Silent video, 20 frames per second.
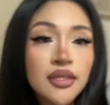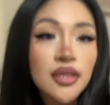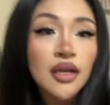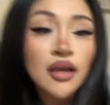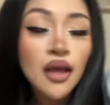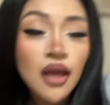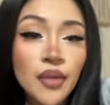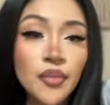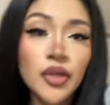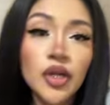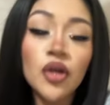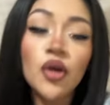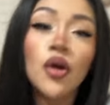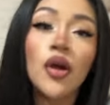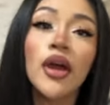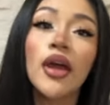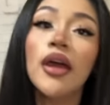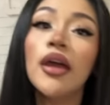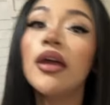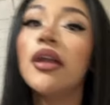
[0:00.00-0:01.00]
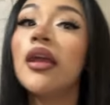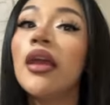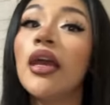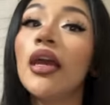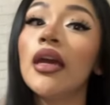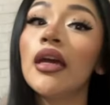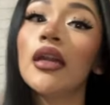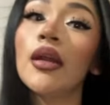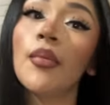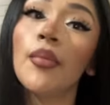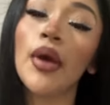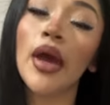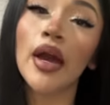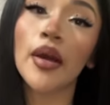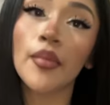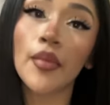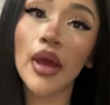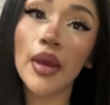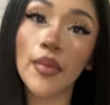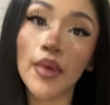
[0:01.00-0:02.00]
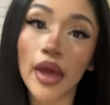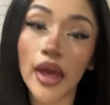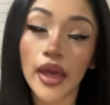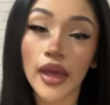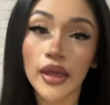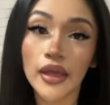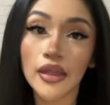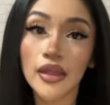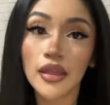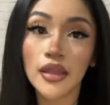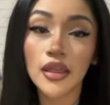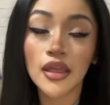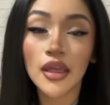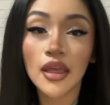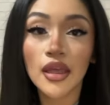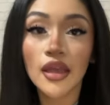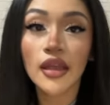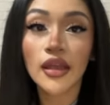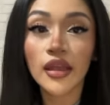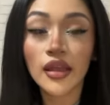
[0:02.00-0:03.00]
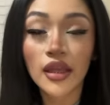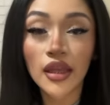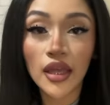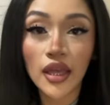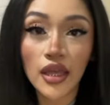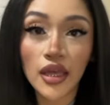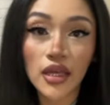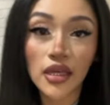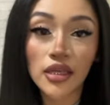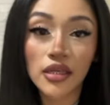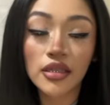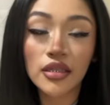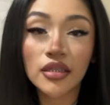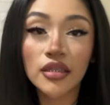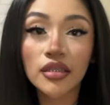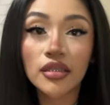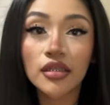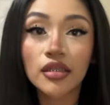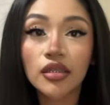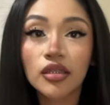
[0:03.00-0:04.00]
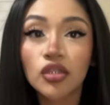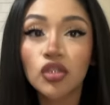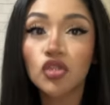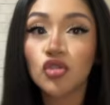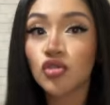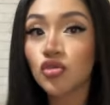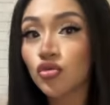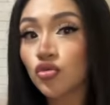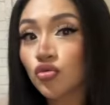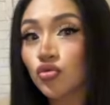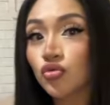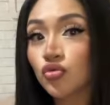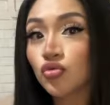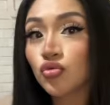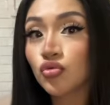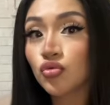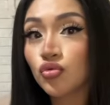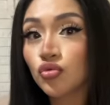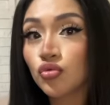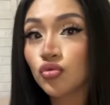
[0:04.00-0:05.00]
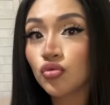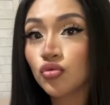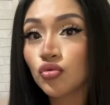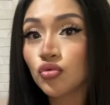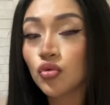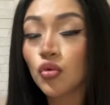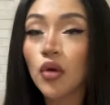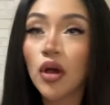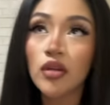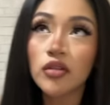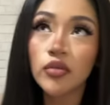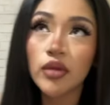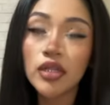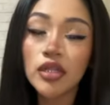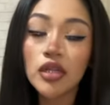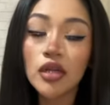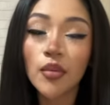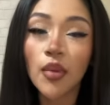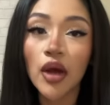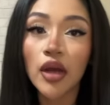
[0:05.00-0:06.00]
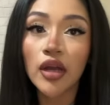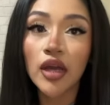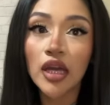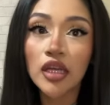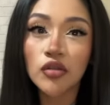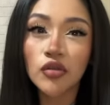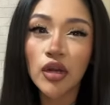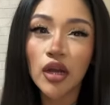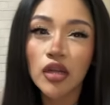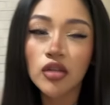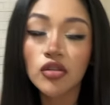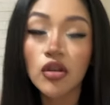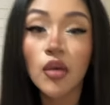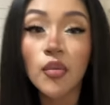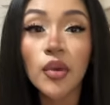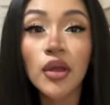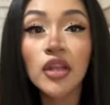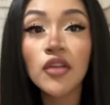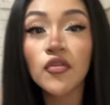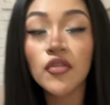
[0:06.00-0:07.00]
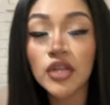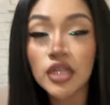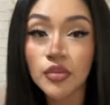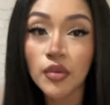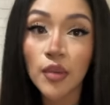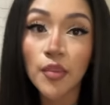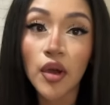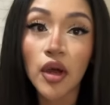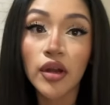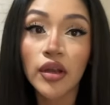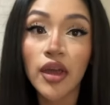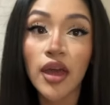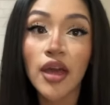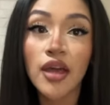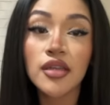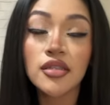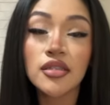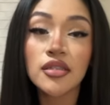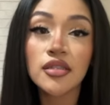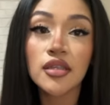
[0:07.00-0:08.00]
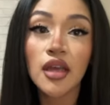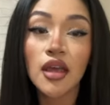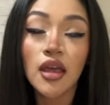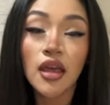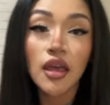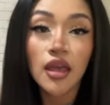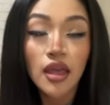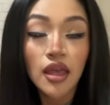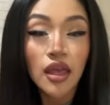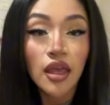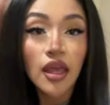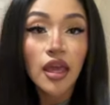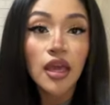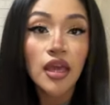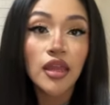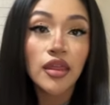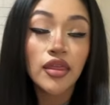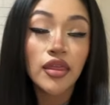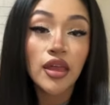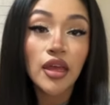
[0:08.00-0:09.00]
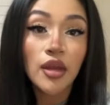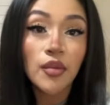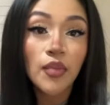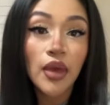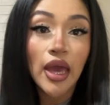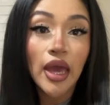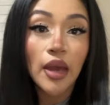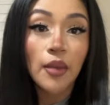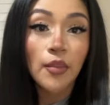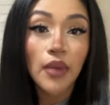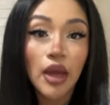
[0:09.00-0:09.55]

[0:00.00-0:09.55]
I'm gonna go ahead and pack my bag. And well, I was watching a podcast right now, so I'll probably finish my podcast and then pack my